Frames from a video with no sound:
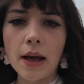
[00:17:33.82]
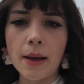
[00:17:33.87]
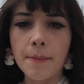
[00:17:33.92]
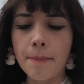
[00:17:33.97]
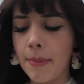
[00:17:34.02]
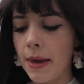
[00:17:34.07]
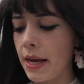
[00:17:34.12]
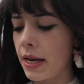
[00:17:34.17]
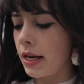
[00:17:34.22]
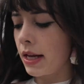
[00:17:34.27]
I
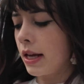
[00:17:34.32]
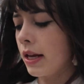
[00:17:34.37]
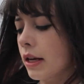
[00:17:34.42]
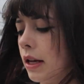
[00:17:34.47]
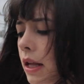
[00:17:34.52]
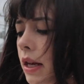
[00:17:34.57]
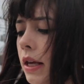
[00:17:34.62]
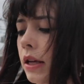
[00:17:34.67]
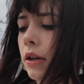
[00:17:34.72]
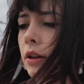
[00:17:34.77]
made it,
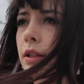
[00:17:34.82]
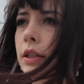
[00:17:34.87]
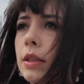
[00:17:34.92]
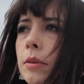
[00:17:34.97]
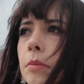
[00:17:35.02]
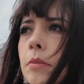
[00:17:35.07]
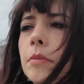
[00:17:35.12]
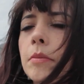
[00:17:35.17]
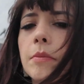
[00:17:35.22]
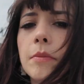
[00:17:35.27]
and I got
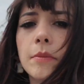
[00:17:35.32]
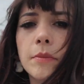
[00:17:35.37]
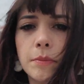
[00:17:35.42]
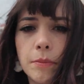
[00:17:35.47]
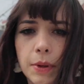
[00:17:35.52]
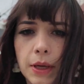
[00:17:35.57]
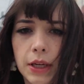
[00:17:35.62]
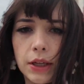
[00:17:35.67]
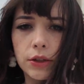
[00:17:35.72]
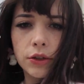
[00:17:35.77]
some
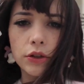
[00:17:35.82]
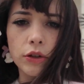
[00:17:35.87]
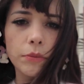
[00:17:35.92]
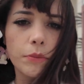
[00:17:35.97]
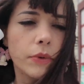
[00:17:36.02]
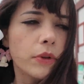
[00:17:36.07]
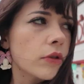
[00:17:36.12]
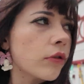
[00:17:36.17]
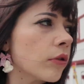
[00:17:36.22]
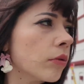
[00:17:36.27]
peach
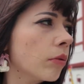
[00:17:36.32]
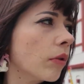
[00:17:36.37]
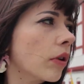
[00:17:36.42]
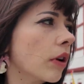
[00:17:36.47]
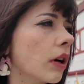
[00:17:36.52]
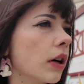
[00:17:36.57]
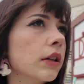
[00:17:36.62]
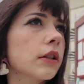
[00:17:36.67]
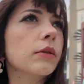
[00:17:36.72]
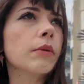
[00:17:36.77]
mineral
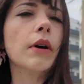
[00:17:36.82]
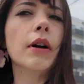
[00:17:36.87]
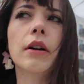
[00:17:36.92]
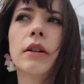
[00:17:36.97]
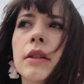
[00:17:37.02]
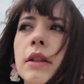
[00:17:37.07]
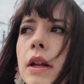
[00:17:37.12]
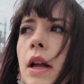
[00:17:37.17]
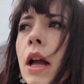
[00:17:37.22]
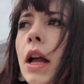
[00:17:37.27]
water as
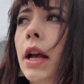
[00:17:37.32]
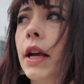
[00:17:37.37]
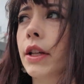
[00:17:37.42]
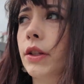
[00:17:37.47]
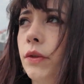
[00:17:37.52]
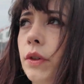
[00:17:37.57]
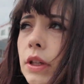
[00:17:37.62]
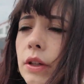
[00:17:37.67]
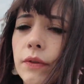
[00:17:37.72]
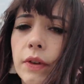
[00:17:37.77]
well.
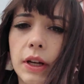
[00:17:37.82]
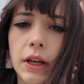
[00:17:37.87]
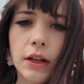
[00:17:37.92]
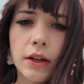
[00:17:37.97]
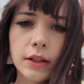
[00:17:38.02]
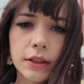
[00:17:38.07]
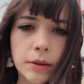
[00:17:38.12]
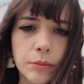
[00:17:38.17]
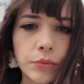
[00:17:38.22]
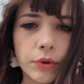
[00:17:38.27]
It's really funny
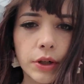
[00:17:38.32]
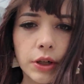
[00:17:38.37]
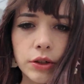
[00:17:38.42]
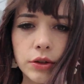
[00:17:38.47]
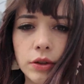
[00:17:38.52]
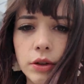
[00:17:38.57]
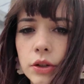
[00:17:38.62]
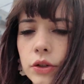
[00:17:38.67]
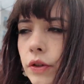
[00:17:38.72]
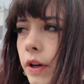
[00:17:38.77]
because I'm pretty
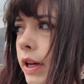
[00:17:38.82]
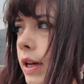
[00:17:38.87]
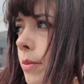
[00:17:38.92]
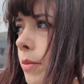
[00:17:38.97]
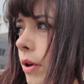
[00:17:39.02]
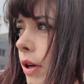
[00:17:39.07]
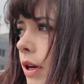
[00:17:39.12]
sure the train I'm